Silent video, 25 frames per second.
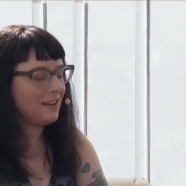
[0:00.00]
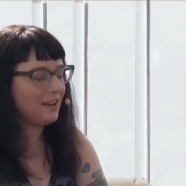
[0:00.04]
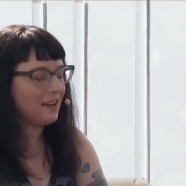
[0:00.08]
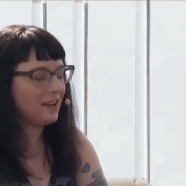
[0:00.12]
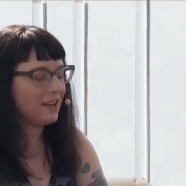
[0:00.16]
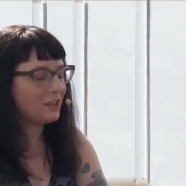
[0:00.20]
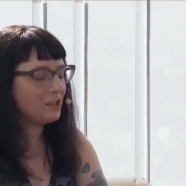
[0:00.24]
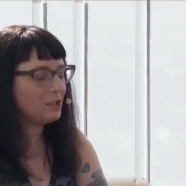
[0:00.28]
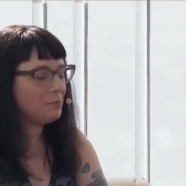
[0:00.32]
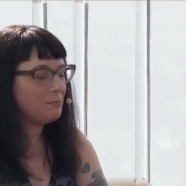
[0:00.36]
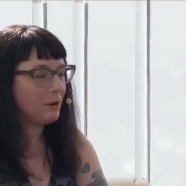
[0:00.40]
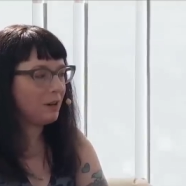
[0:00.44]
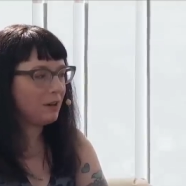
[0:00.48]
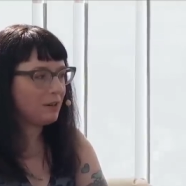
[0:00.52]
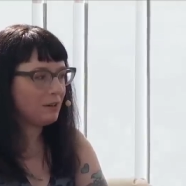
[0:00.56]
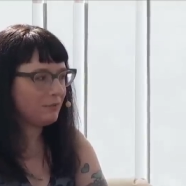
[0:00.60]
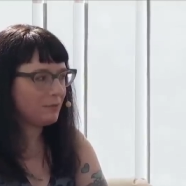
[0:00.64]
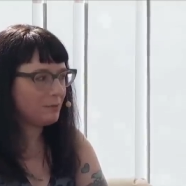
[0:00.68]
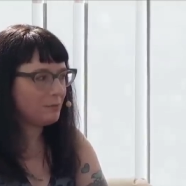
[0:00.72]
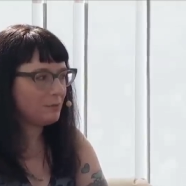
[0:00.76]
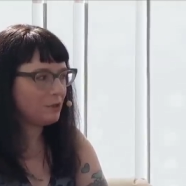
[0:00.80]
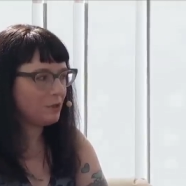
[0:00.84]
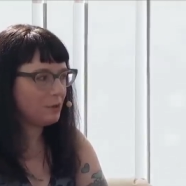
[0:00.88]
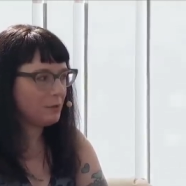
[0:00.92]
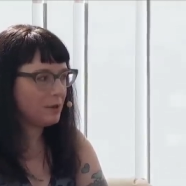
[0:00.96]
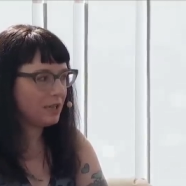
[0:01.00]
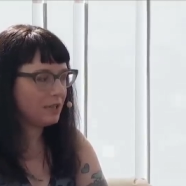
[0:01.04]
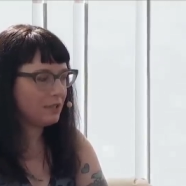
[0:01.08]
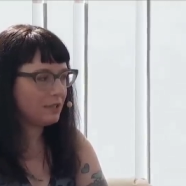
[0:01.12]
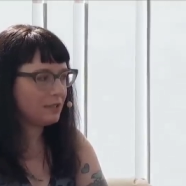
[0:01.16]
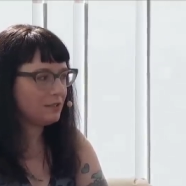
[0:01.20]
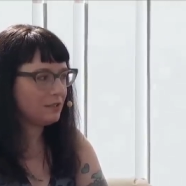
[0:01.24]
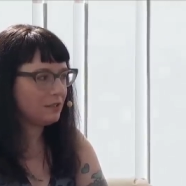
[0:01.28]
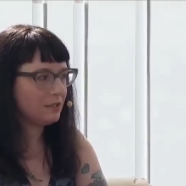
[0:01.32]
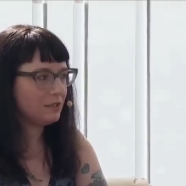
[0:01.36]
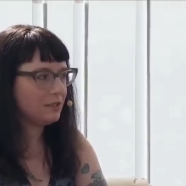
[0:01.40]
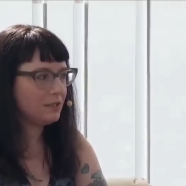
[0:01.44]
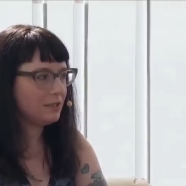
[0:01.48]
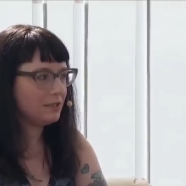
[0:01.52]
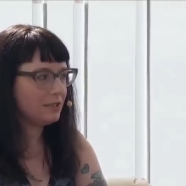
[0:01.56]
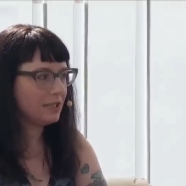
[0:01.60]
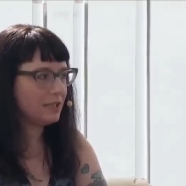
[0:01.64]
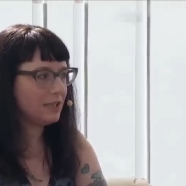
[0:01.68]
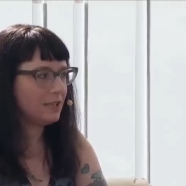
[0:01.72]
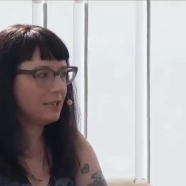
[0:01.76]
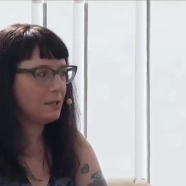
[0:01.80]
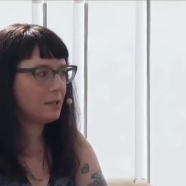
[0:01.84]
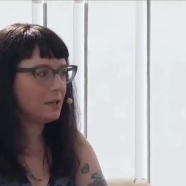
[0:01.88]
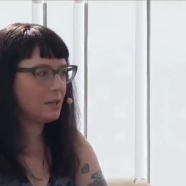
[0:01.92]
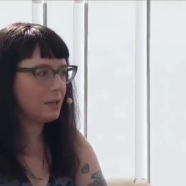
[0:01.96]
I could borrow from Joanna Stern and
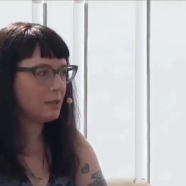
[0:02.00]
say